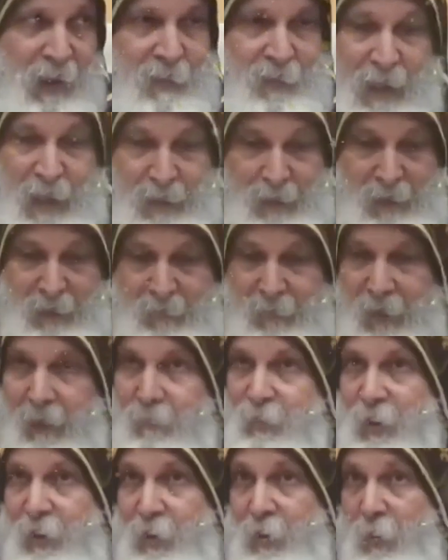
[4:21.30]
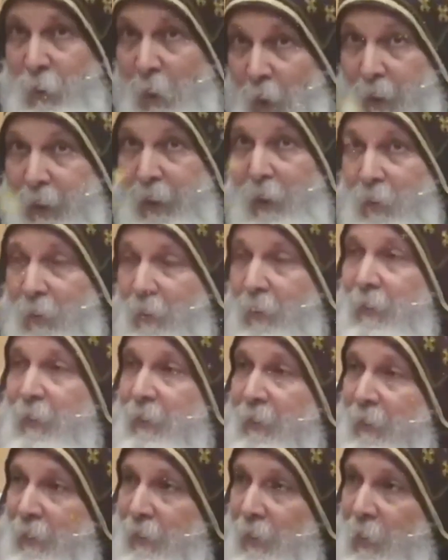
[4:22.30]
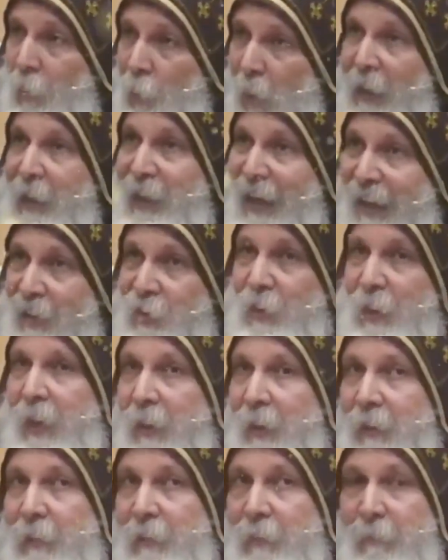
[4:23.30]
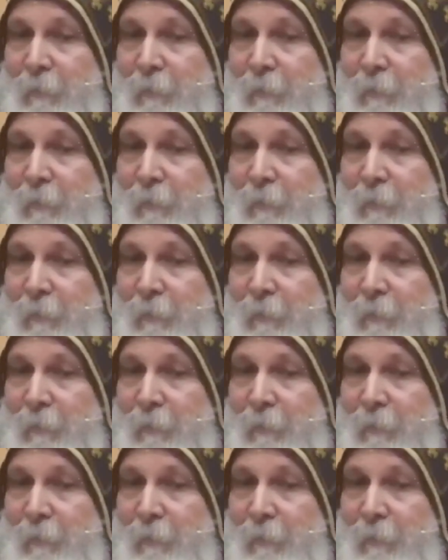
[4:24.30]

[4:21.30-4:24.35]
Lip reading: attacking, but I'm just quoting what they say.